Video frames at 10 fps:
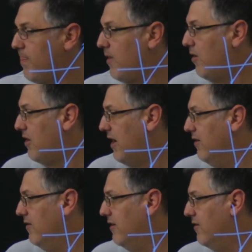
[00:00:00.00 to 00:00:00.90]
All right.
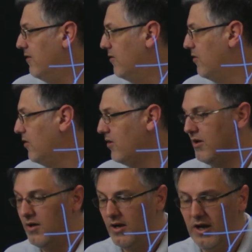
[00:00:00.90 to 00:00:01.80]

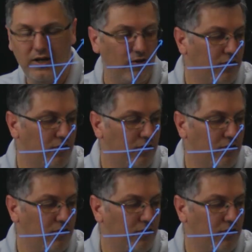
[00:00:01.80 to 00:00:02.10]
Any other